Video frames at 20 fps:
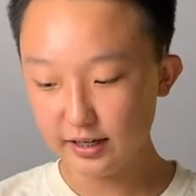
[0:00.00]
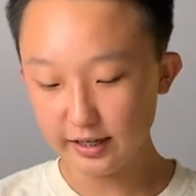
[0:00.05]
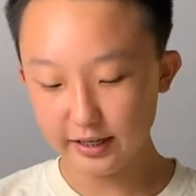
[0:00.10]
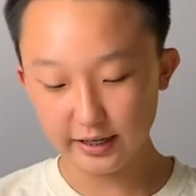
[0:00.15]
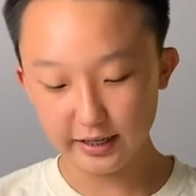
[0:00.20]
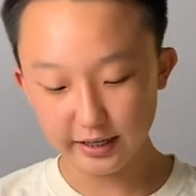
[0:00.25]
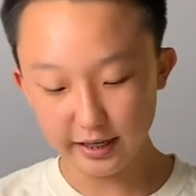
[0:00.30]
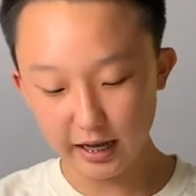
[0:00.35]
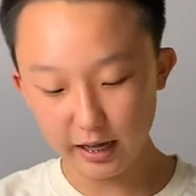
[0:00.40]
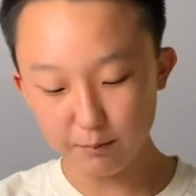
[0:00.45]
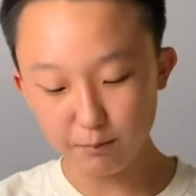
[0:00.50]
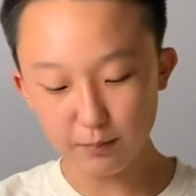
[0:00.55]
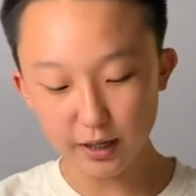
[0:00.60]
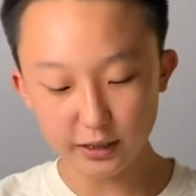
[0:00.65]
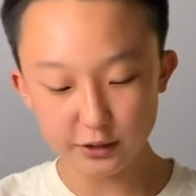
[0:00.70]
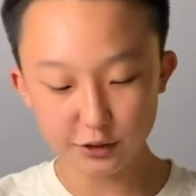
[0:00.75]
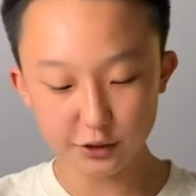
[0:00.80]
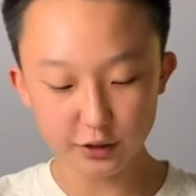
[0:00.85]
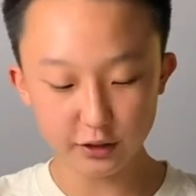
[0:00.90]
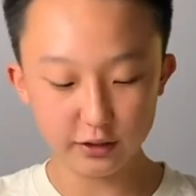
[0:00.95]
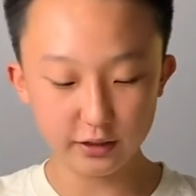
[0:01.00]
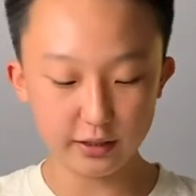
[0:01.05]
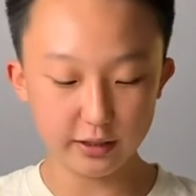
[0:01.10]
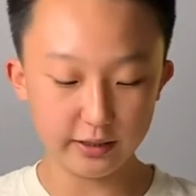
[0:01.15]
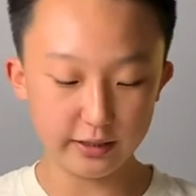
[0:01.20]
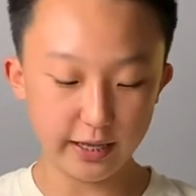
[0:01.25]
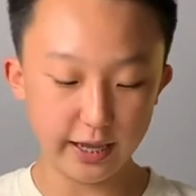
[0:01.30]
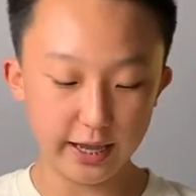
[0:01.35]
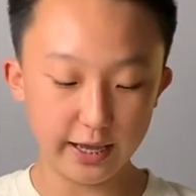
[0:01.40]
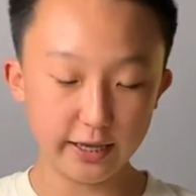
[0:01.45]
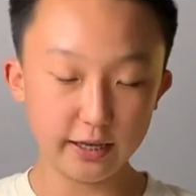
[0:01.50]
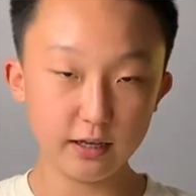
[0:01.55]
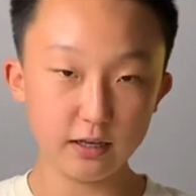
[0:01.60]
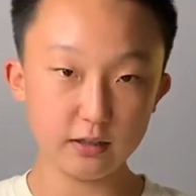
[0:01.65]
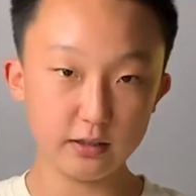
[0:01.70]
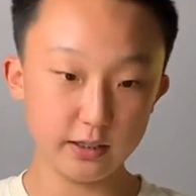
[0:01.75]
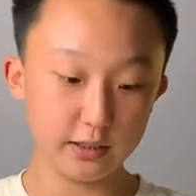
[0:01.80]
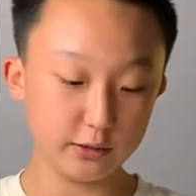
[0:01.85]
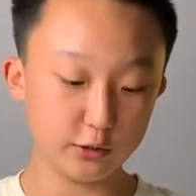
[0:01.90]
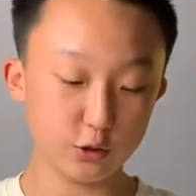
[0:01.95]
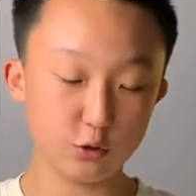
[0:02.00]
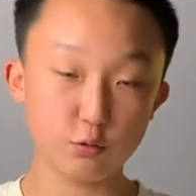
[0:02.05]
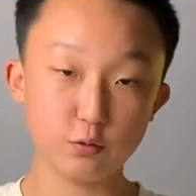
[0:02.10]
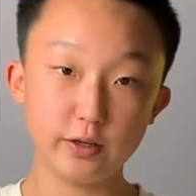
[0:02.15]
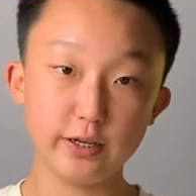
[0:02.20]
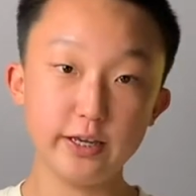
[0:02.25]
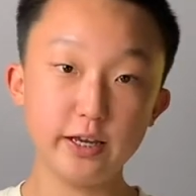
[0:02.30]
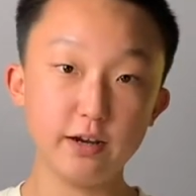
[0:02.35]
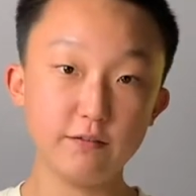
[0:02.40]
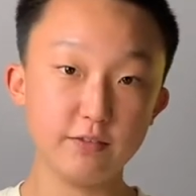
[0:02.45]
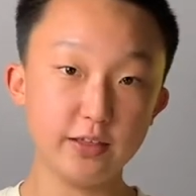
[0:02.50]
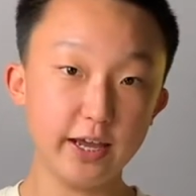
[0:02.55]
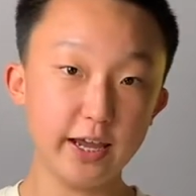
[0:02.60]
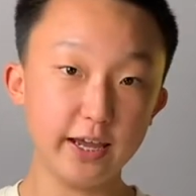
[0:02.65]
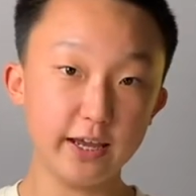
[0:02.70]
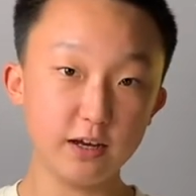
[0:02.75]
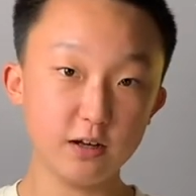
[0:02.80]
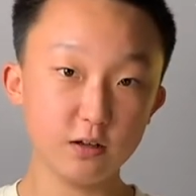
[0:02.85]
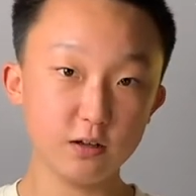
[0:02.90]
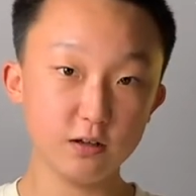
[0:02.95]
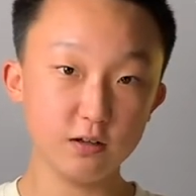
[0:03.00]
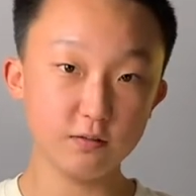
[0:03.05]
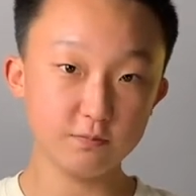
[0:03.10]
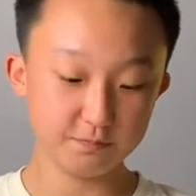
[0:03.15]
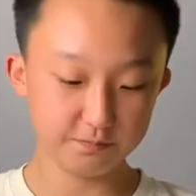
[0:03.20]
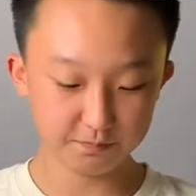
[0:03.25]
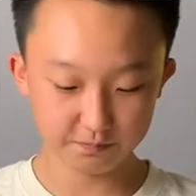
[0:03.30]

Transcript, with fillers: and I measured the, the degree of the angle.